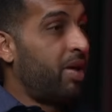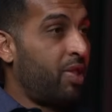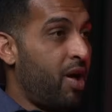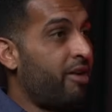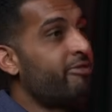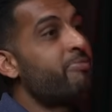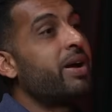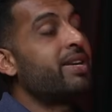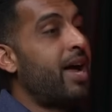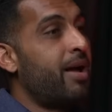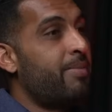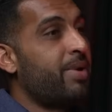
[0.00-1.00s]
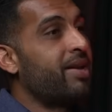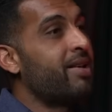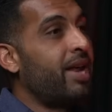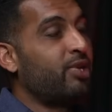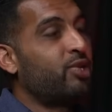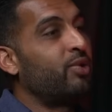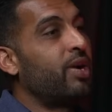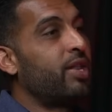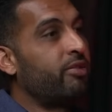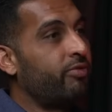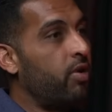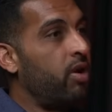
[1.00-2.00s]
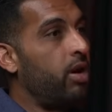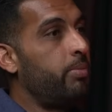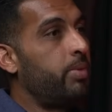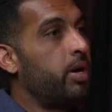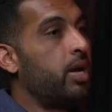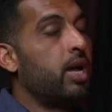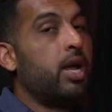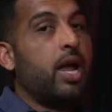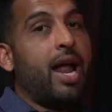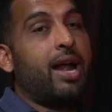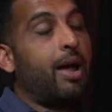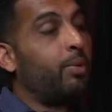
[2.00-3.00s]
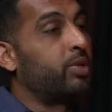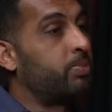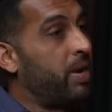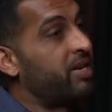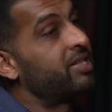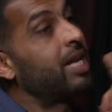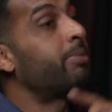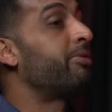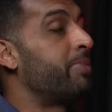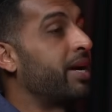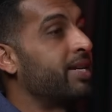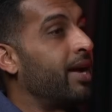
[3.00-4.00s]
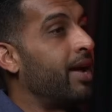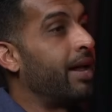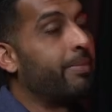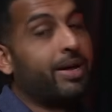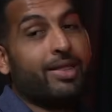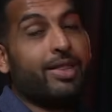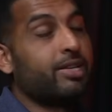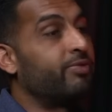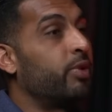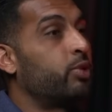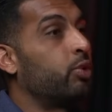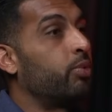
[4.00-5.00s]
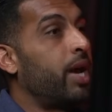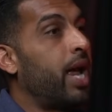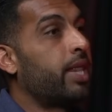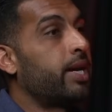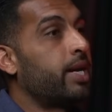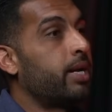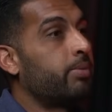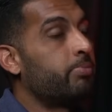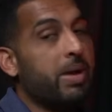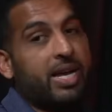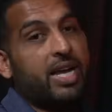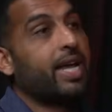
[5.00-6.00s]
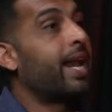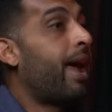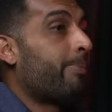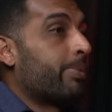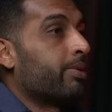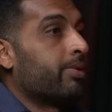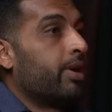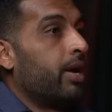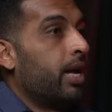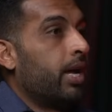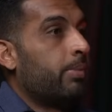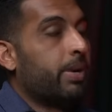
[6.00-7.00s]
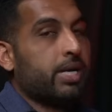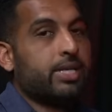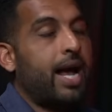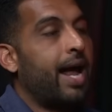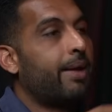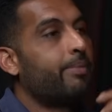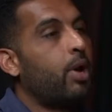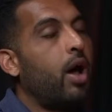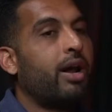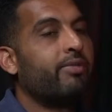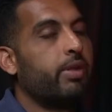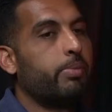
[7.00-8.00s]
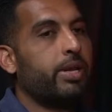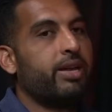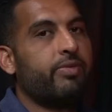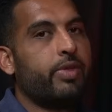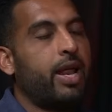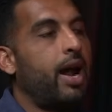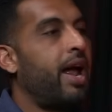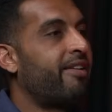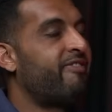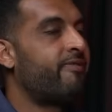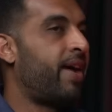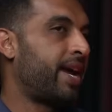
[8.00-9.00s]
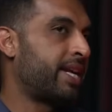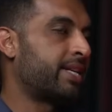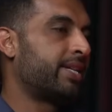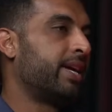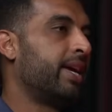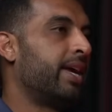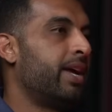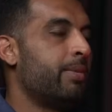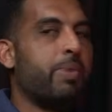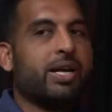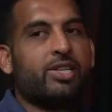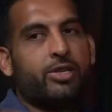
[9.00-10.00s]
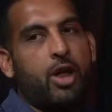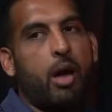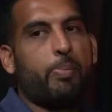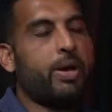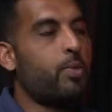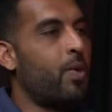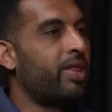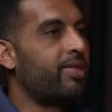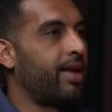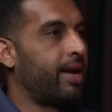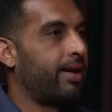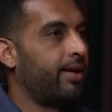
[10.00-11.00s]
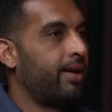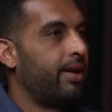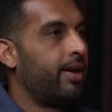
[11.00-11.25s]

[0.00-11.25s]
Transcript: a lot of my time in nature and in the farm, and I will spend some of my time in this virtual reality making it happen. Because I'm not of the belief that I fight by stopping one thing.